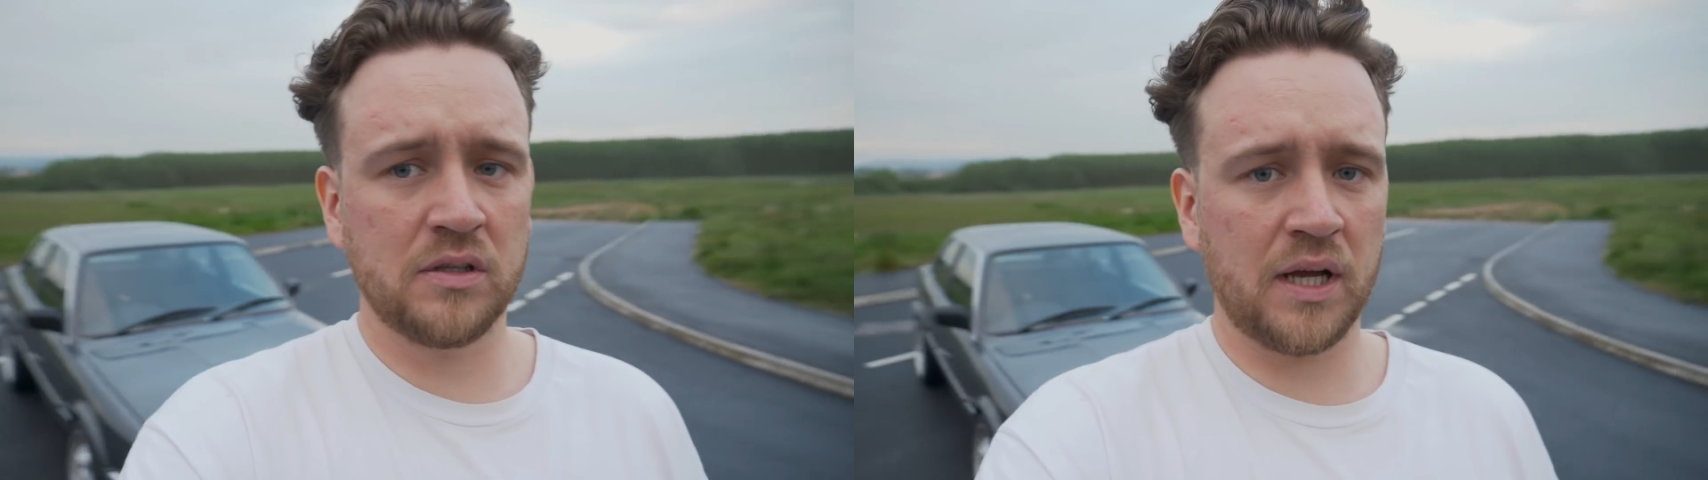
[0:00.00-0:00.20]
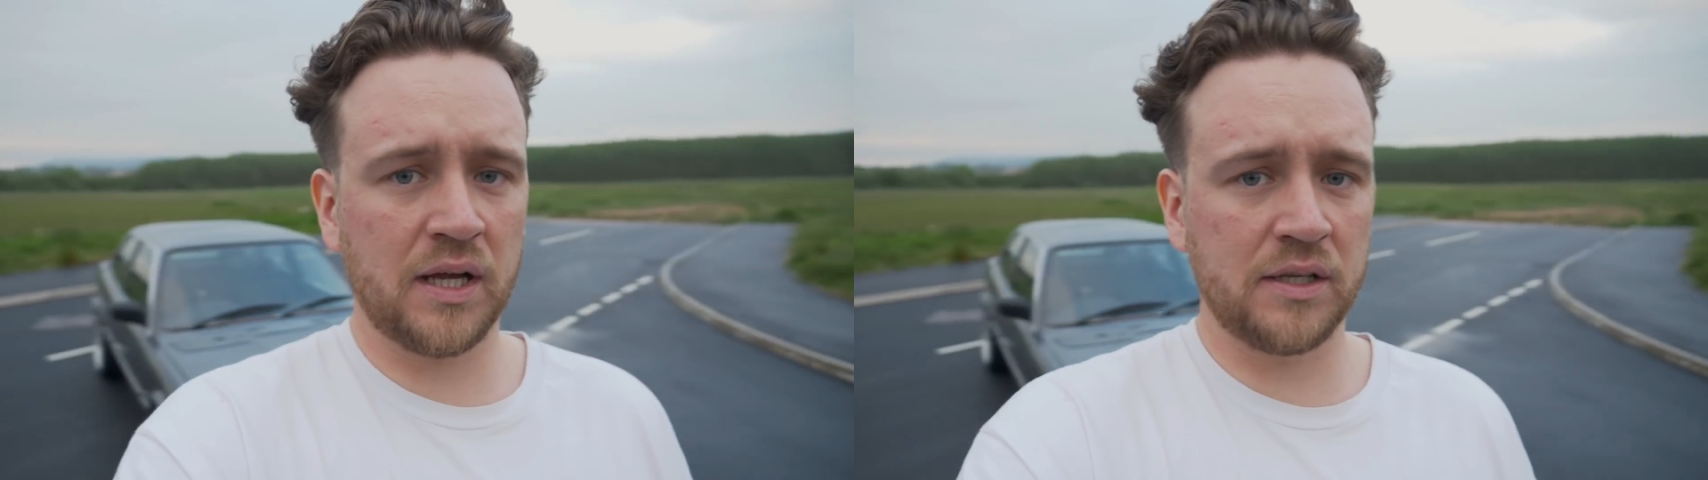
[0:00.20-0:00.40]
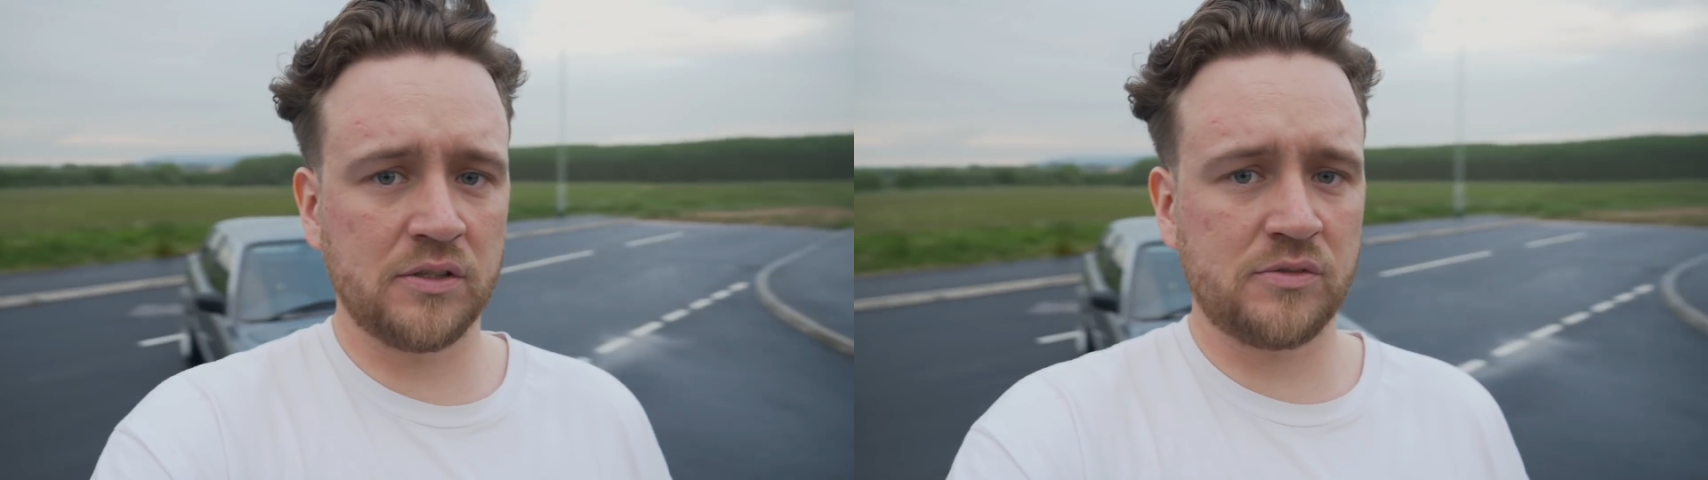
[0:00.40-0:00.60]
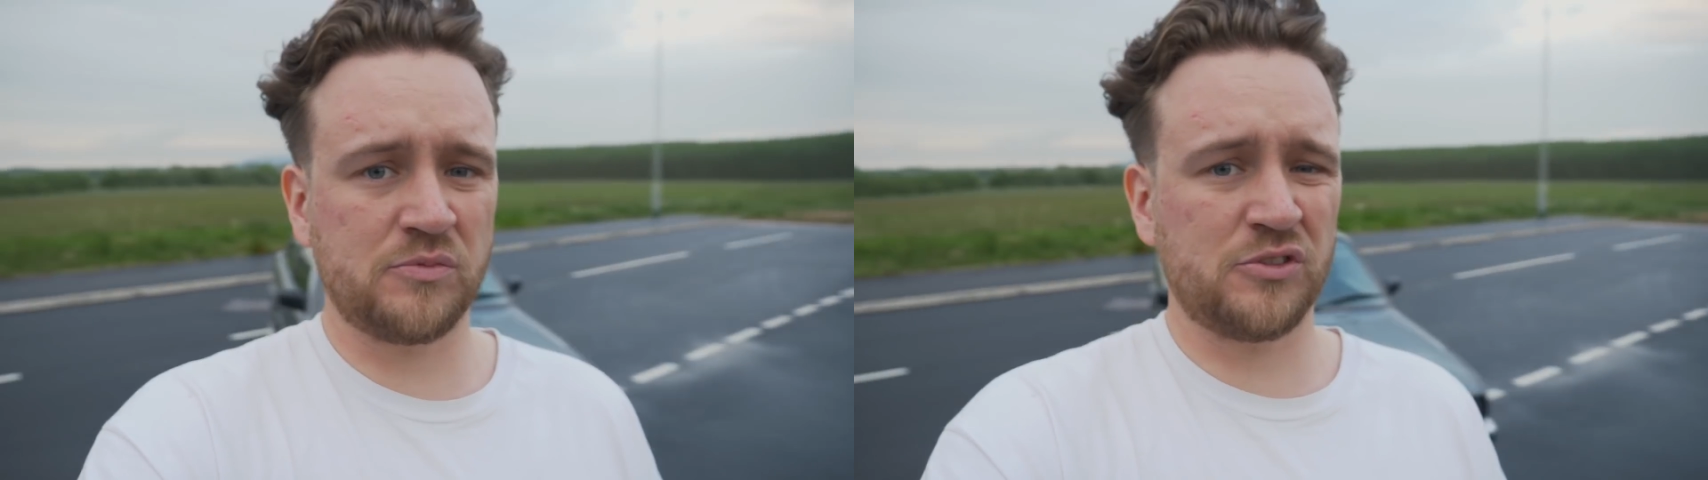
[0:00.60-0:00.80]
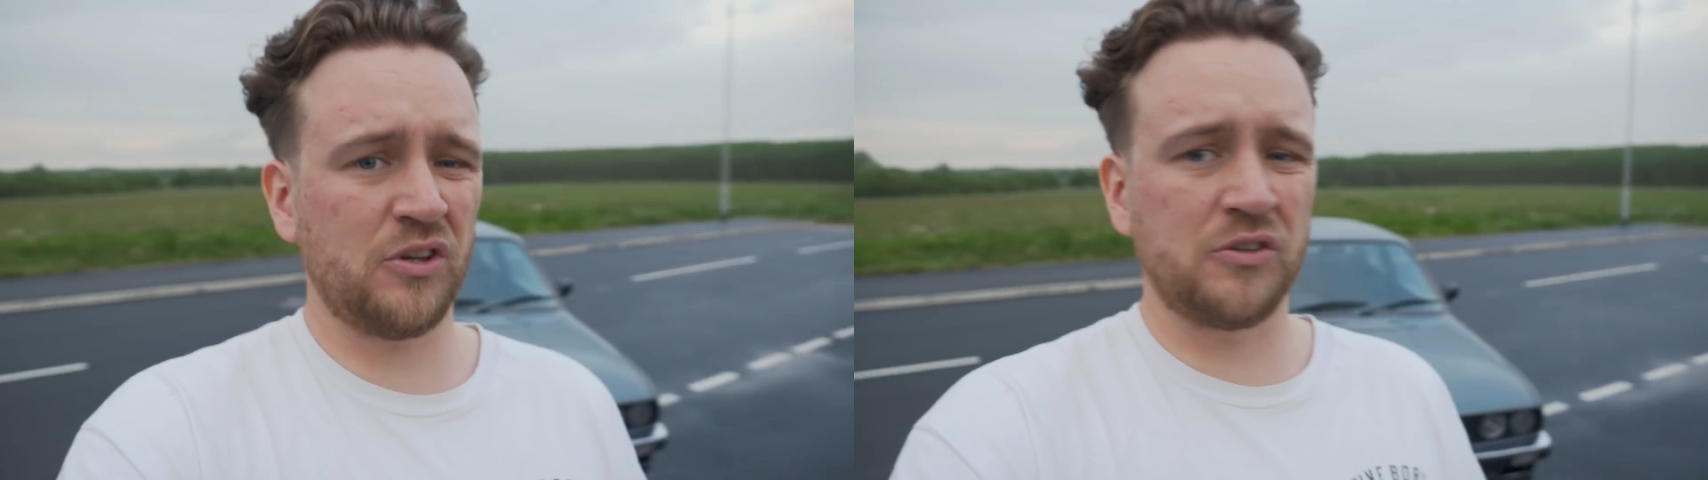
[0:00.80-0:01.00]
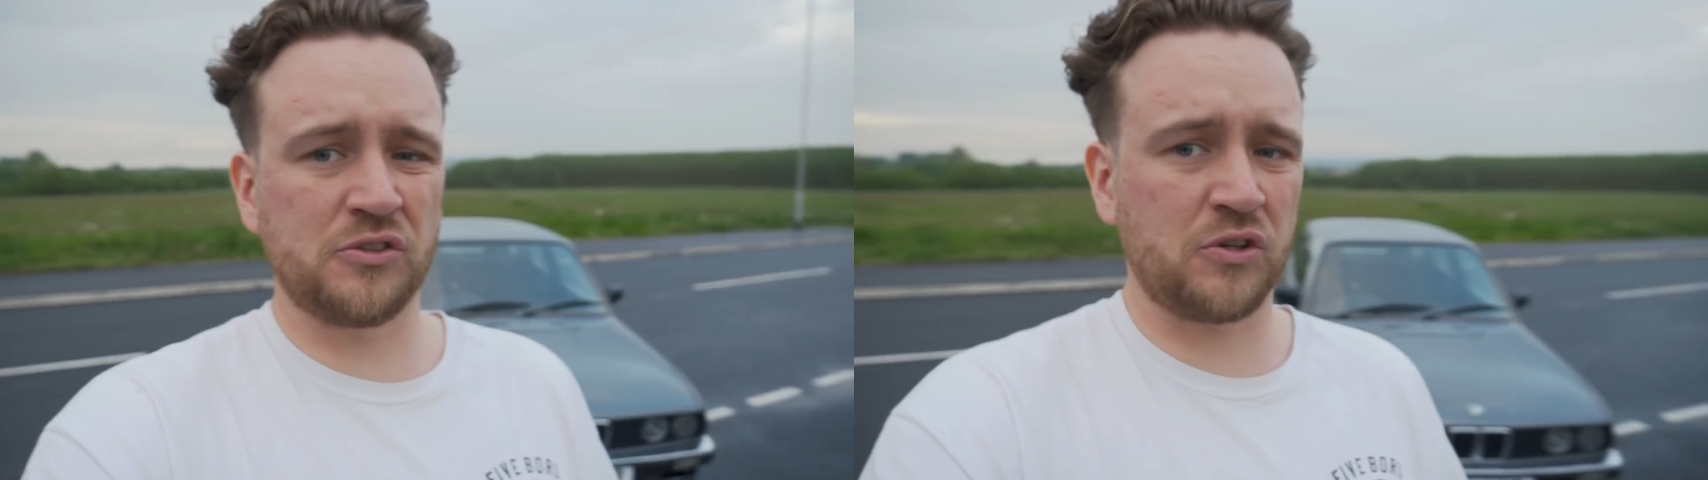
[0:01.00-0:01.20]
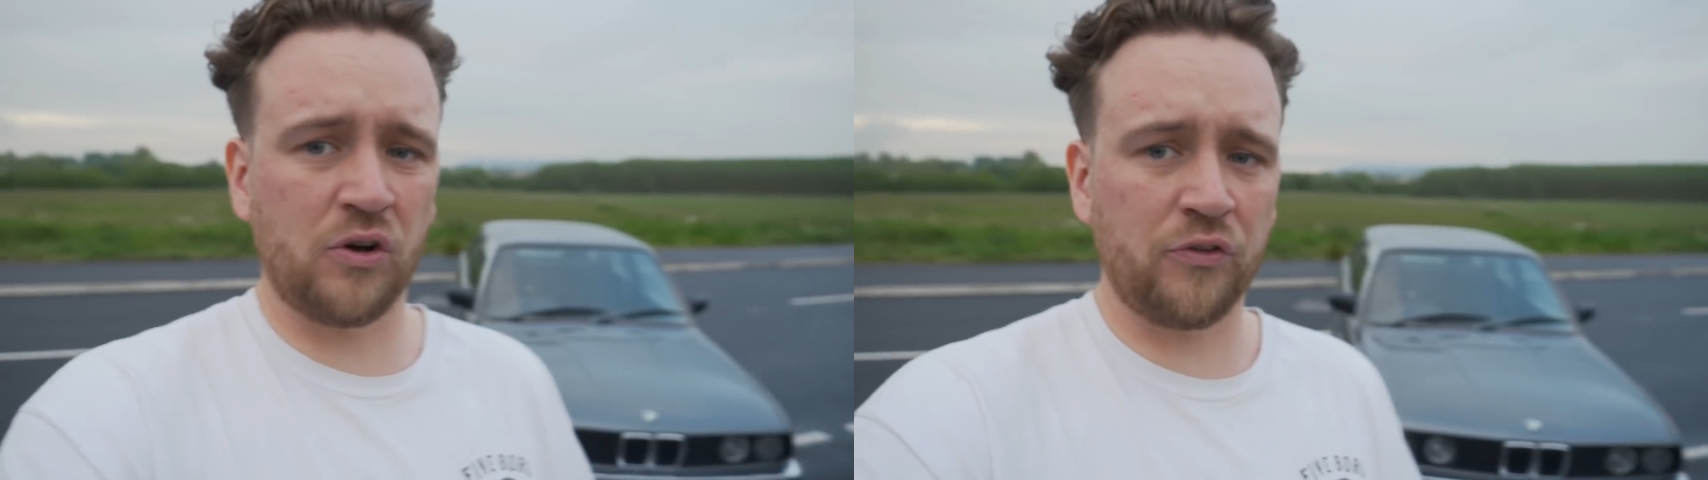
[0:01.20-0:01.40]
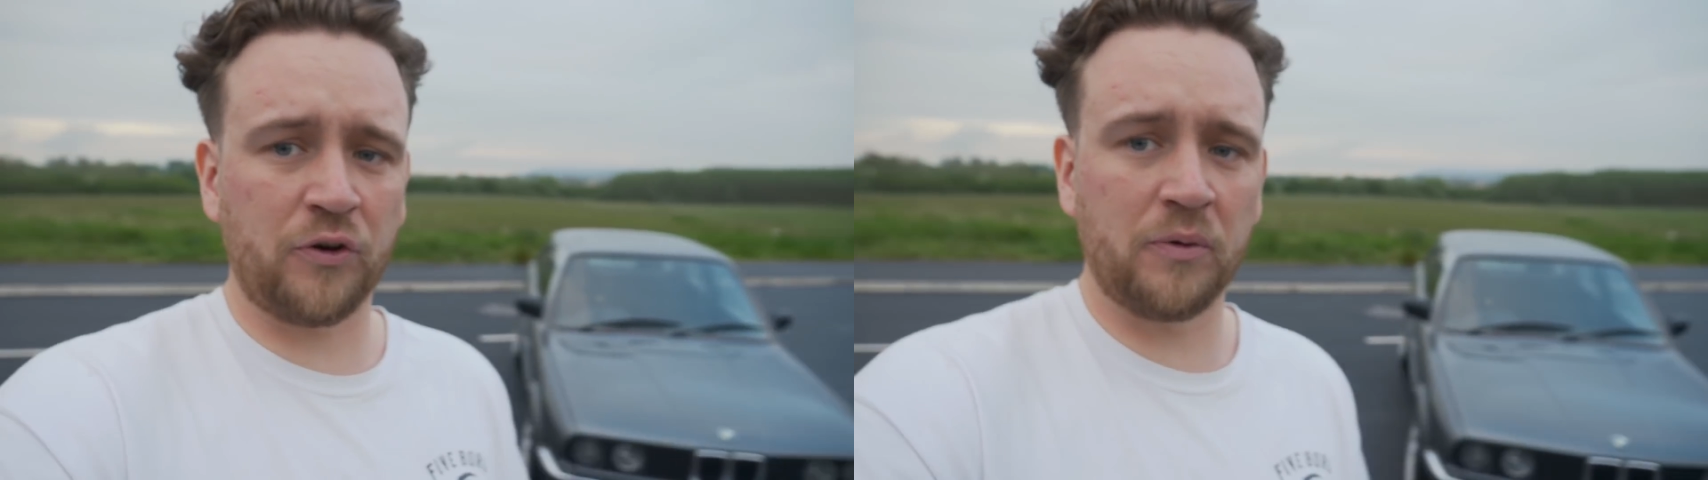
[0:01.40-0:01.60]
and sort of just
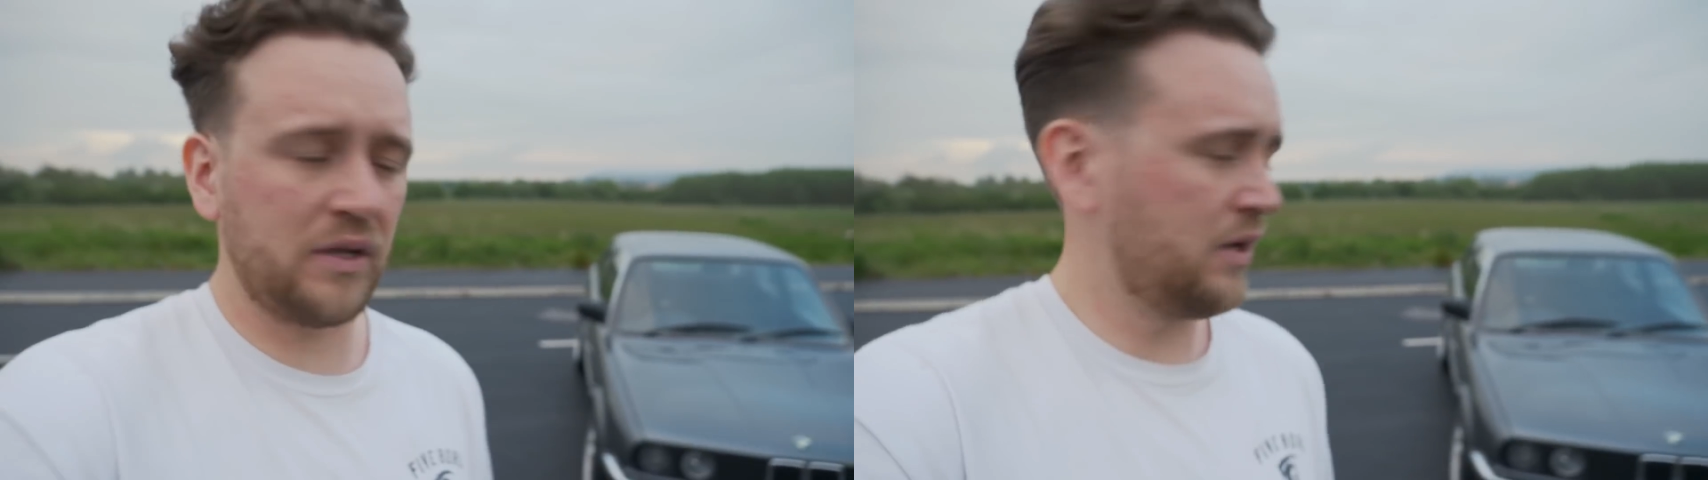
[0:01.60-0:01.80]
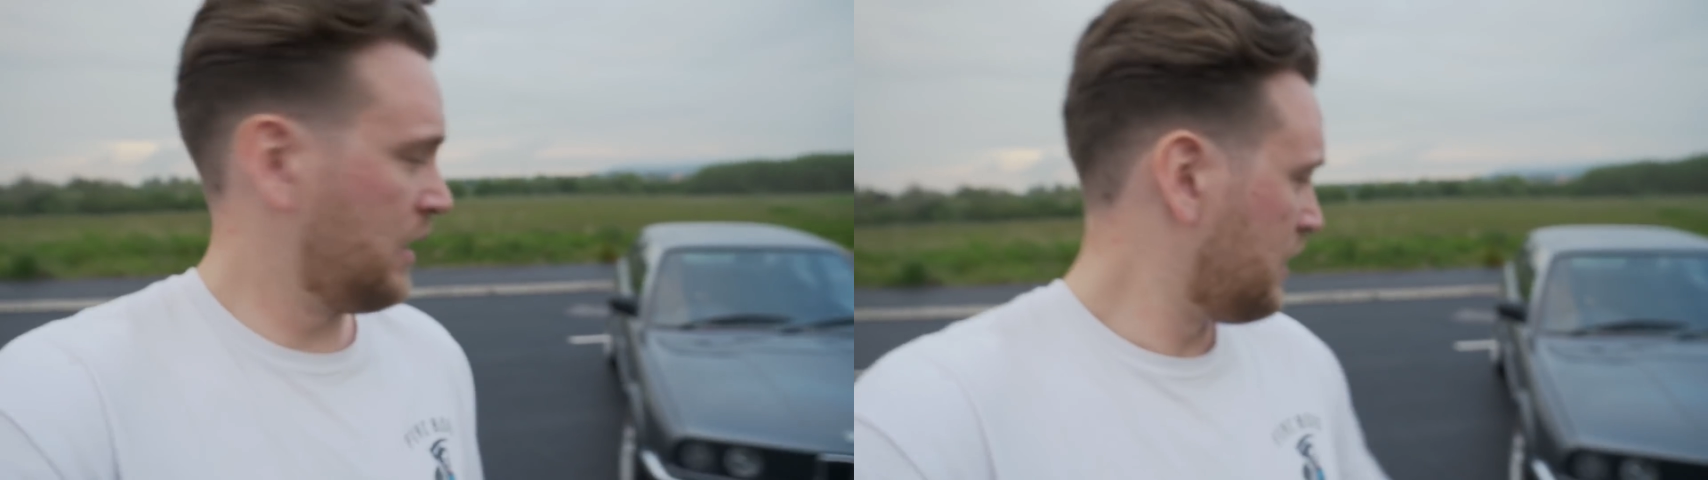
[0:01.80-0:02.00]
go through it.